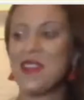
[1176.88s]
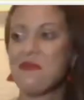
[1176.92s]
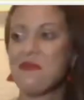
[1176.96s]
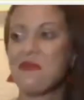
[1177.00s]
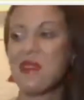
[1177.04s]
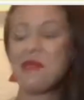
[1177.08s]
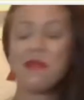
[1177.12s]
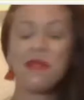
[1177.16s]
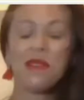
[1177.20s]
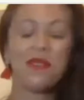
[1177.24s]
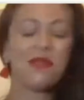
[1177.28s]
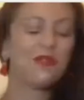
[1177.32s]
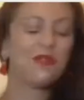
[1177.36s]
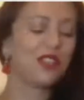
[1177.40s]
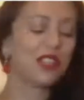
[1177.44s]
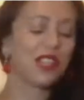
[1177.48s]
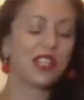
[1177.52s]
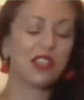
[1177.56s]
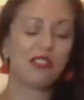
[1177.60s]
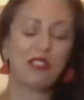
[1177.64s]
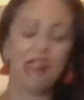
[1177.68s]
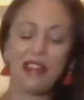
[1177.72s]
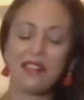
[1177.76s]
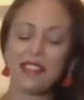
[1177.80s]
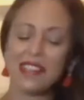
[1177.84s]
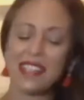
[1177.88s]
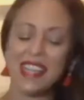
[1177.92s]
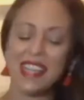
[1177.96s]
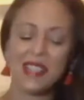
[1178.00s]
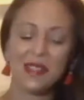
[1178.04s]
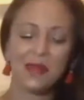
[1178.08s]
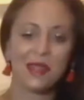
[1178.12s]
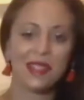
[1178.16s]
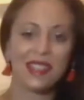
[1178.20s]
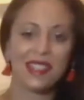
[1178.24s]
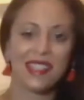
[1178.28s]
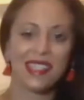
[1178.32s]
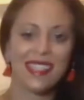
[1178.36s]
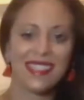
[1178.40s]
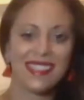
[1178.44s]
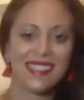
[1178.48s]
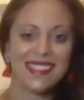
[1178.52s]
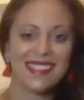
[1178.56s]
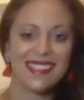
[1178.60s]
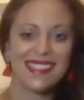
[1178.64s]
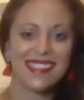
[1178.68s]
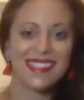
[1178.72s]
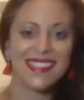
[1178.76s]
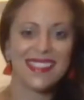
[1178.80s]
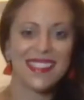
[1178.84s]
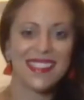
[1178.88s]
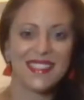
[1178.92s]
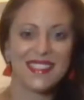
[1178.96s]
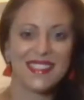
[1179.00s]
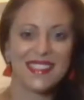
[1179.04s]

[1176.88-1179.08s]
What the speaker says: People really gravitate towards it. So.